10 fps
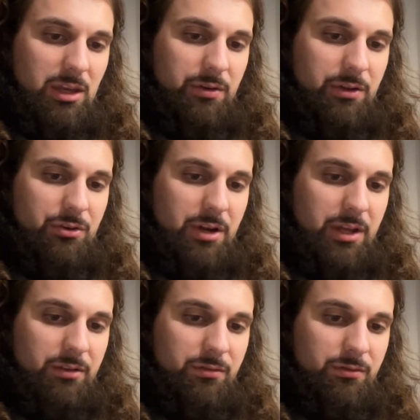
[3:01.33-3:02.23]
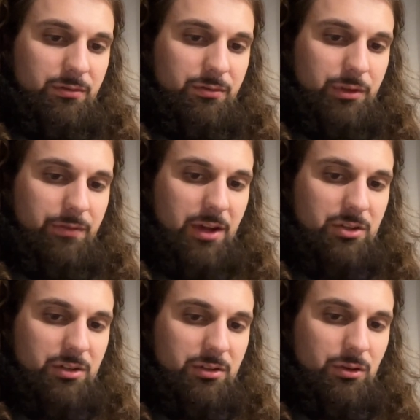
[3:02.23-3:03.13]
carry grain for the
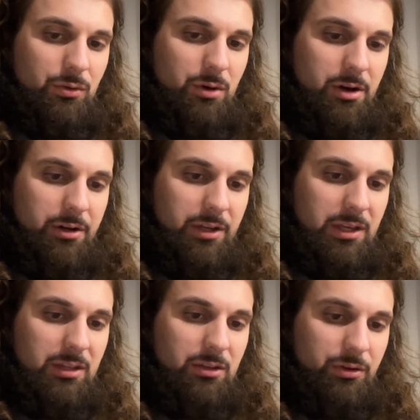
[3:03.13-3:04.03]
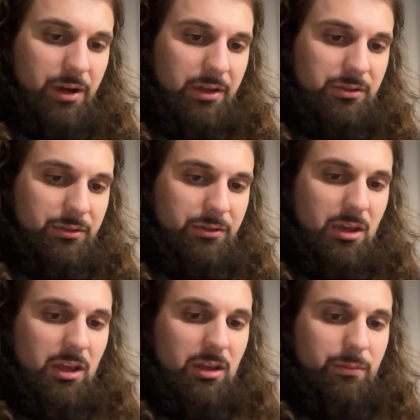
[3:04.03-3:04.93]
fashioned who are in your household.
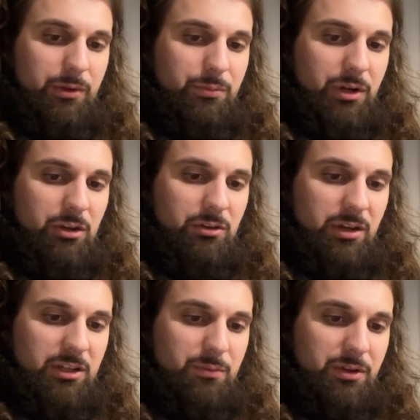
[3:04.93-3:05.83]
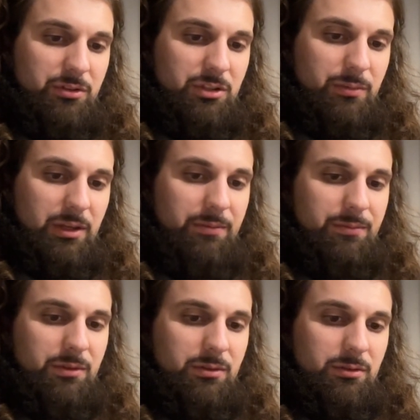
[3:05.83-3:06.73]
But bring your youngest brother to me,
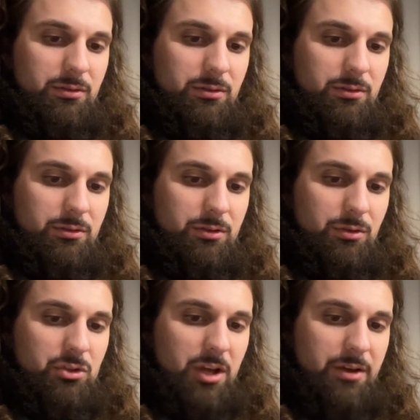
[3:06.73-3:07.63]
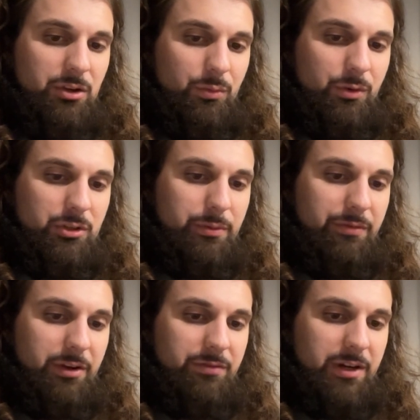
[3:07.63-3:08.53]
so shall your words be
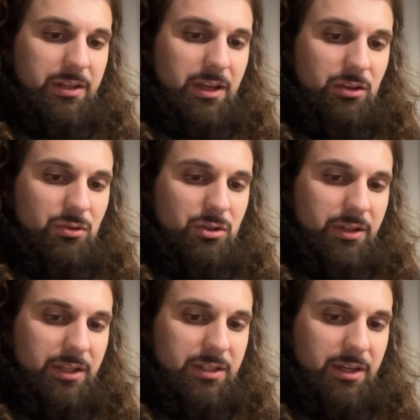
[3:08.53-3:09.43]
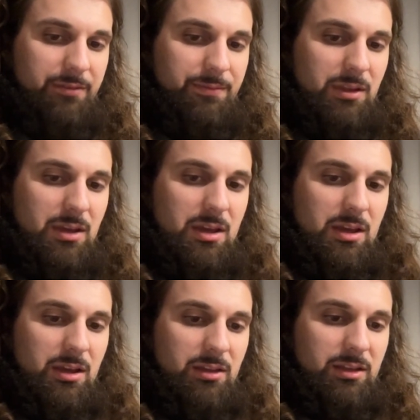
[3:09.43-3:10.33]
verified, and you shall not die.
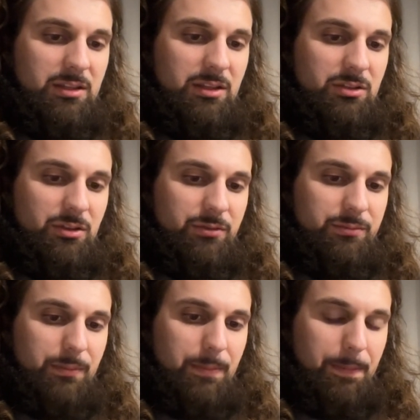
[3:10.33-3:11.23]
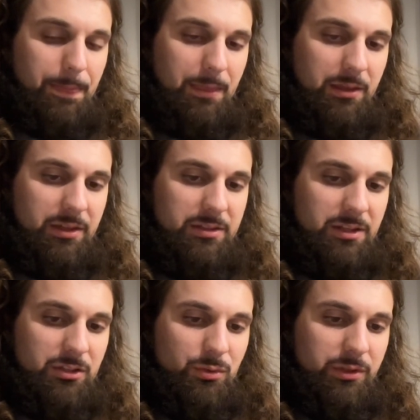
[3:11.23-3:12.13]
And they did so. And they
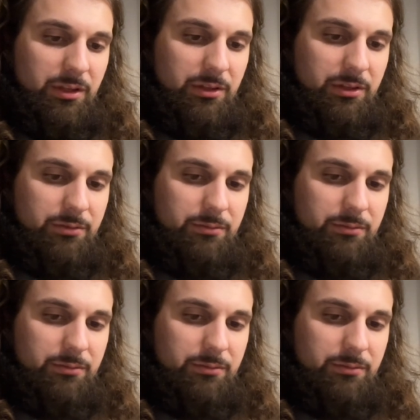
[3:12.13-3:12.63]
said to one another,